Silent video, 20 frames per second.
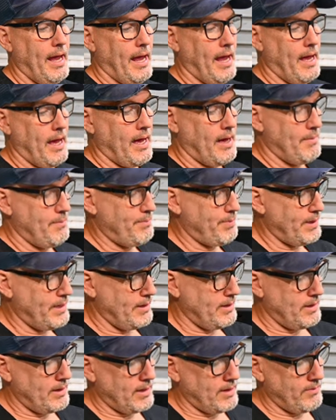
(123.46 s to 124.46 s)
uh,
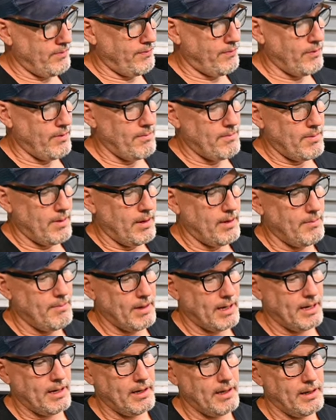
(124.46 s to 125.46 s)
but from
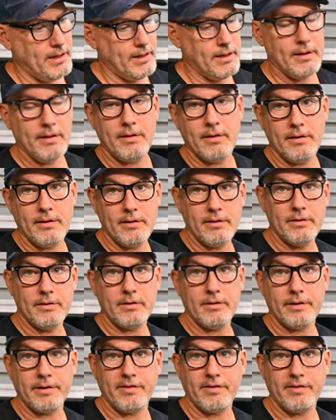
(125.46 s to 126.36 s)
my little